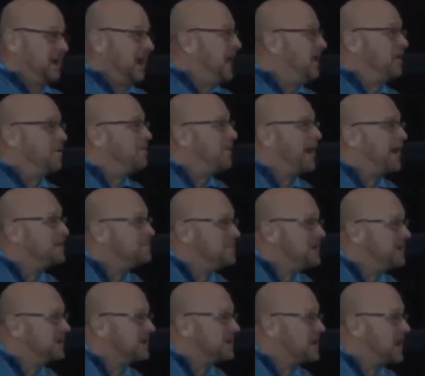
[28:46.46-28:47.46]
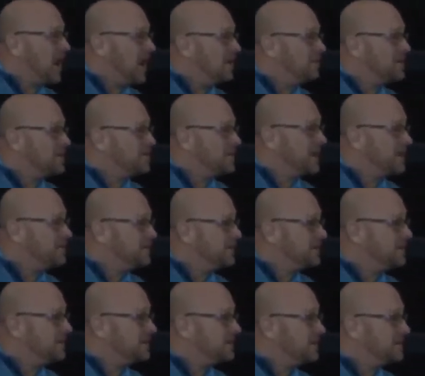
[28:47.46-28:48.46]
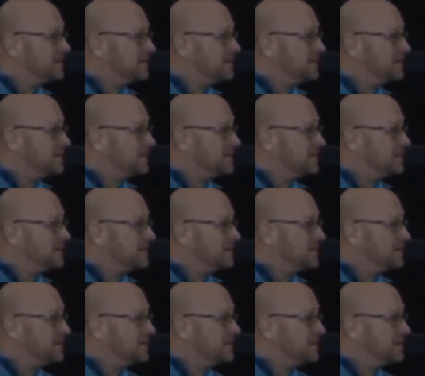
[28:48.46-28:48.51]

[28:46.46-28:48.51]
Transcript: I don't mind being a common people.